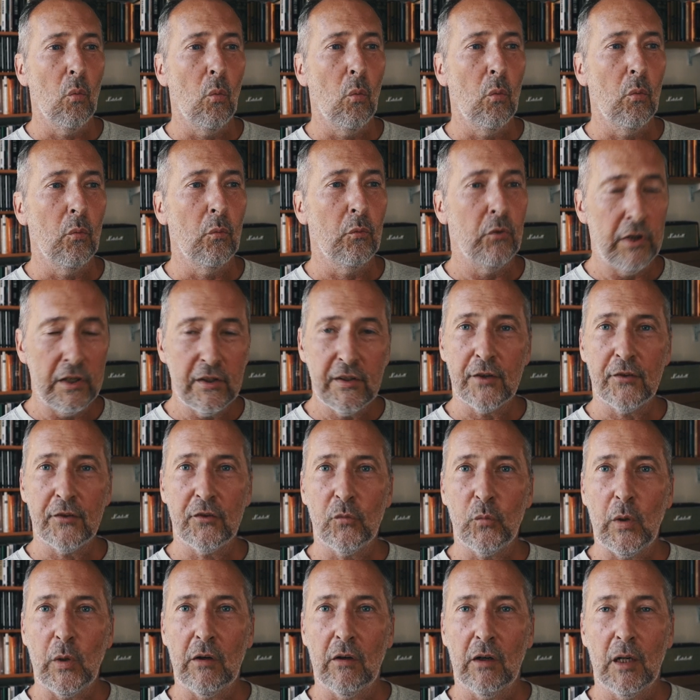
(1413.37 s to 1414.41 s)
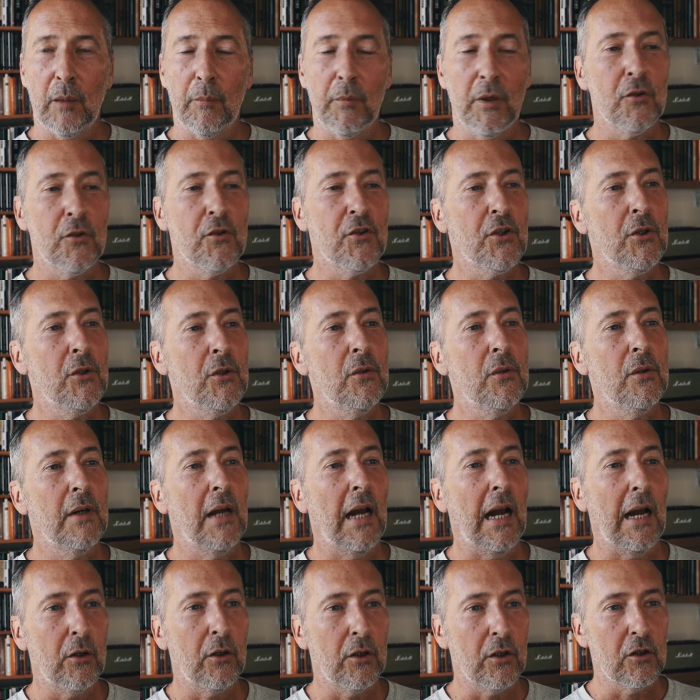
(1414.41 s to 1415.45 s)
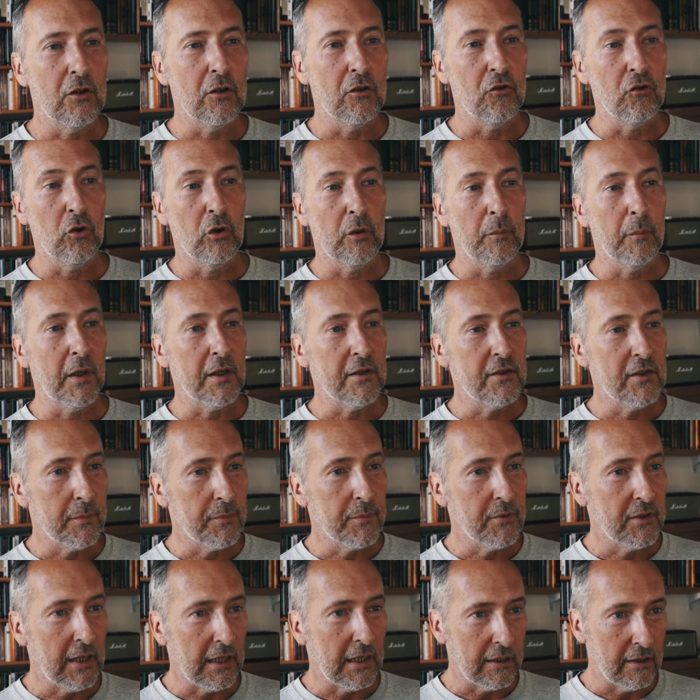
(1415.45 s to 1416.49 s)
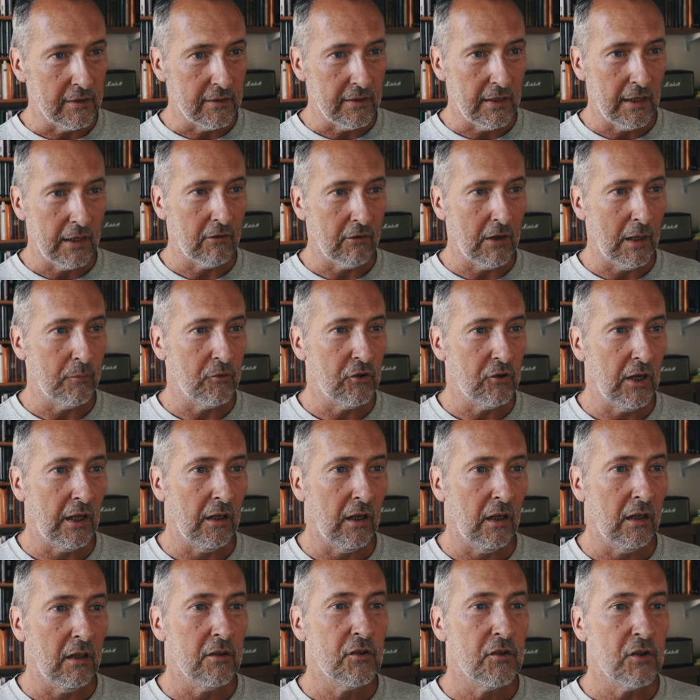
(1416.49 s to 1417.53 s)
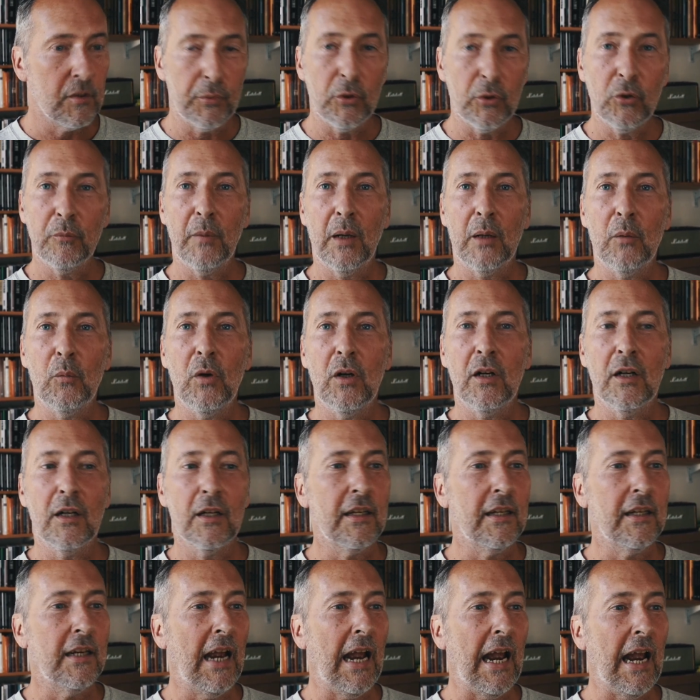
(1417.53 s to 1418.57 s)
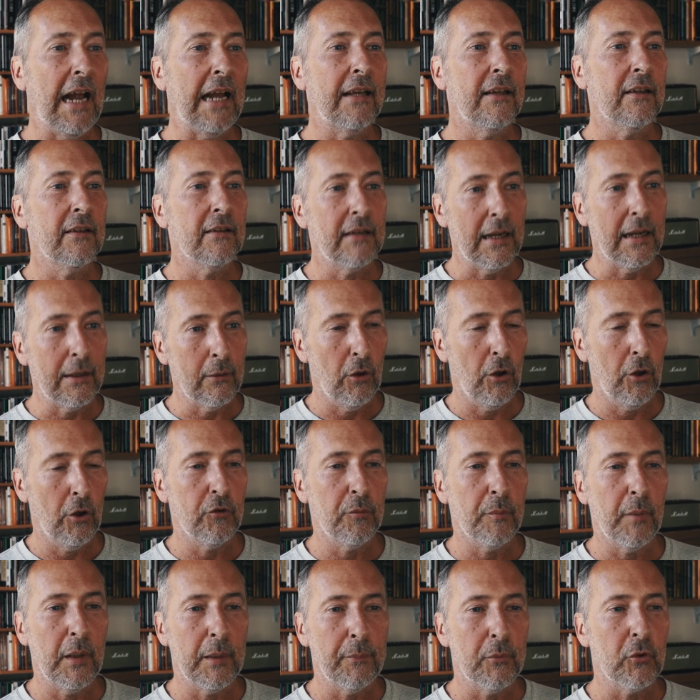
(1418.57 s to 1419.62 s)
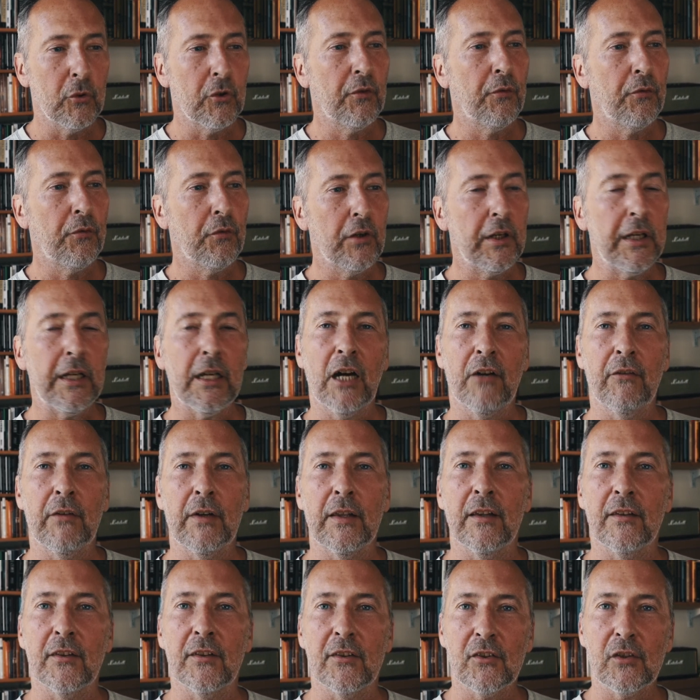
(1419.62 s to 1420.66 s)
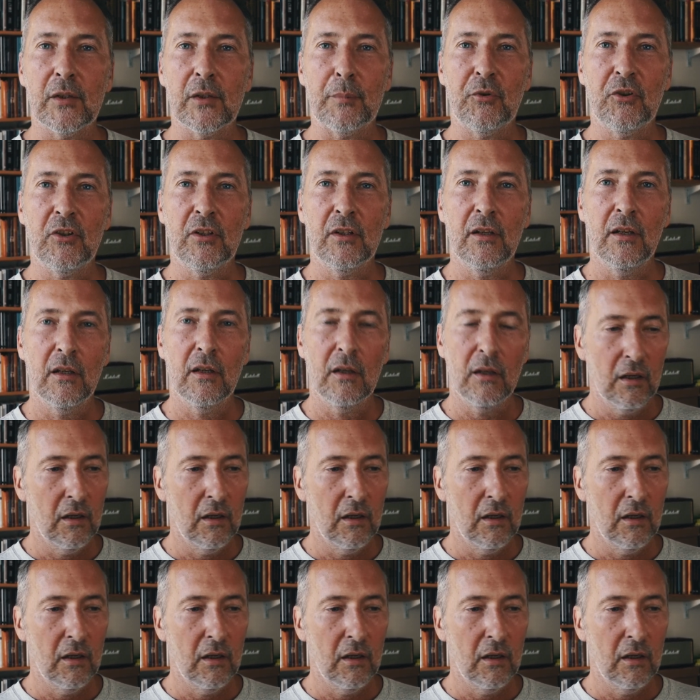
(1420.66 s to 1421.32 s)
Details of where I upload to, how you can join my Substack and Telegram channel, support my work, and download my books free are in the description.